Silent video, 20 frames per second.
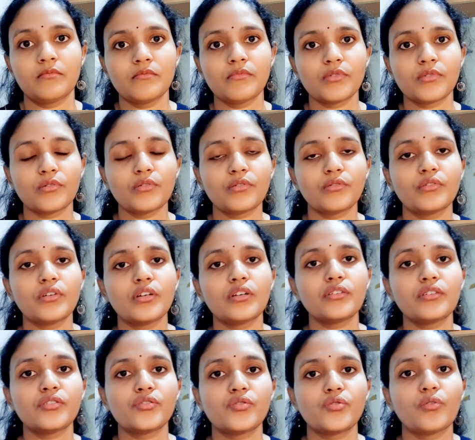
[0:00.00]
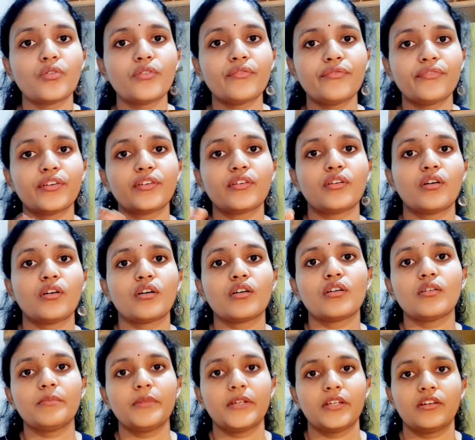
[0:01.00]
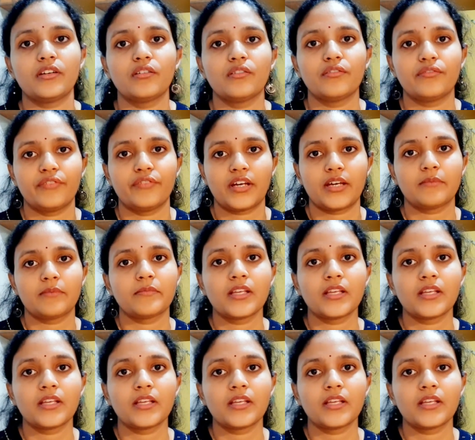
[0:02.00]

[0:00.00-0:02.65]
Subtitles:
So do not store for a longer period of time.